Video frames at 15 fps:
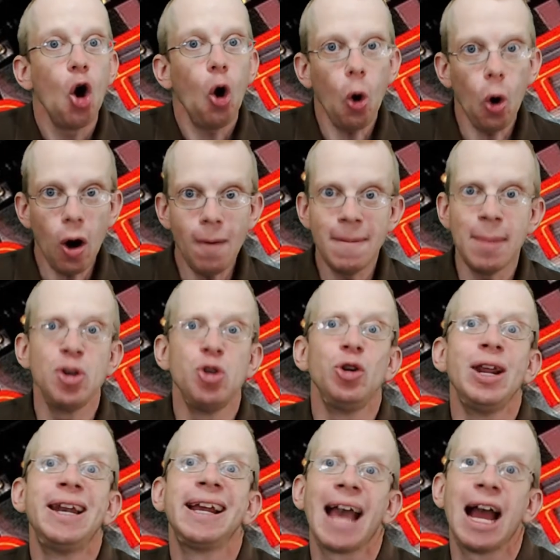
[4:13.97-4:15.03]
Or maybe you
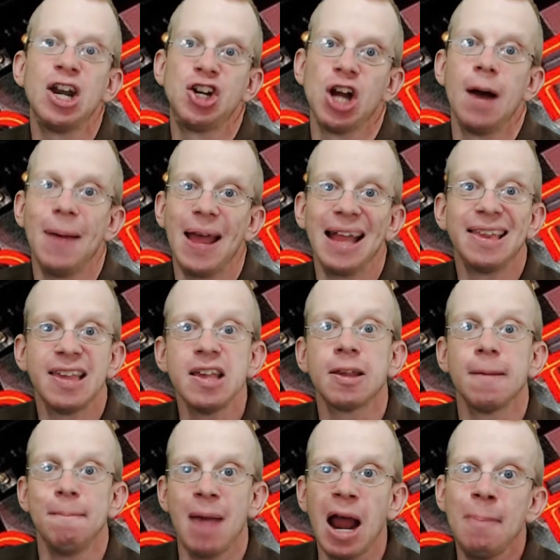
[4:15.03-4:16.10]
need to catch up and see
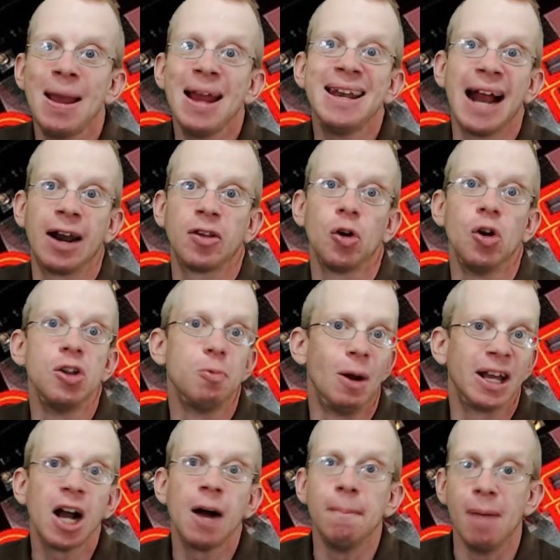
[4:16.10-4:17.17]
some man-made dinosaurs
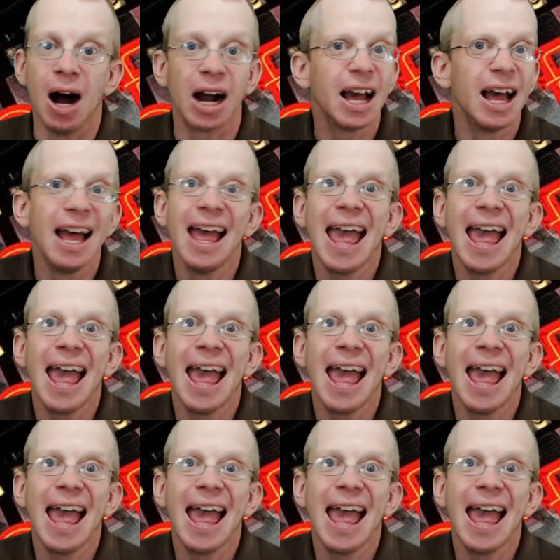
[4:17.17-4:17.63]
running amok,